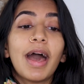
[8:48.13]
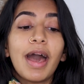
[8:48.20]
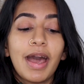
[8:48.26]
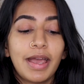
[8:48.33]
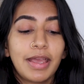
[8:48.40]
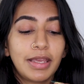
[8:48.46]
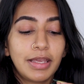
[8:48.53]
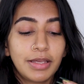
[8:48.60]

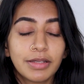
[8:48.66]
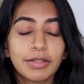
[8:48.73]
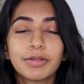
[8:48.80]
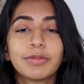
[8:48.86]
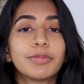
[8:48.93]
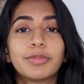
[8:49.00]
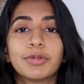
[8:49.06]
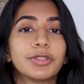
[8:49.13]
I
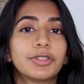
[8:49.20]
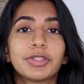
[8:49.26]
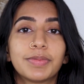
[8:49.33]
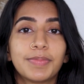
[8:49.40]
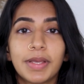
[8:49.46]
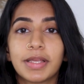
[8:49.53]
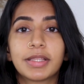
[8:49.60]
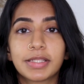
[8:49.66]
would
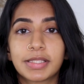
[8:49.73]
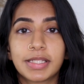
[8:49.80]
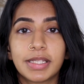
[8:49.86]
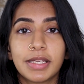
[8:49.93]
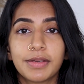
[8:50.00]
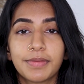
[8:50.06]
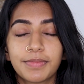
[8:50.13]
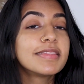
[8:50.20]
just make this
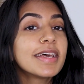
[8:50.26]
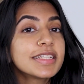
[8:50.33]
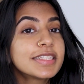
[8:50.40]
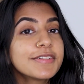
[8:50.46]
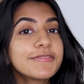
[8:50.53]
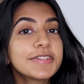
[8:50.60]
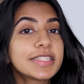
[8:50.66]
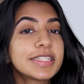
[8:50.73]
tea.
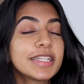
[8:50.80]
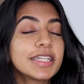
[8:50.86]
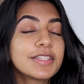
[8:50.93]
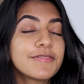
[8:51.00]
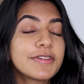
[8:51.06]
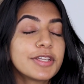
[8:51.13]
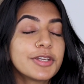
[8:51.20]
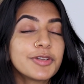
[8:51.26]
That's it for
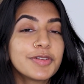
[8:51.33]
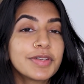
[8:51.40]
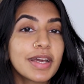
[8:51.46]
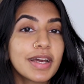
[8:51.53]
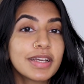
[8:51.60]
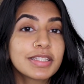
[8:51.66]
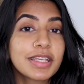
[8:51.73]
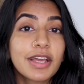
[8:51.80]
today's video, you
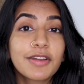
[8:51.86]
guys.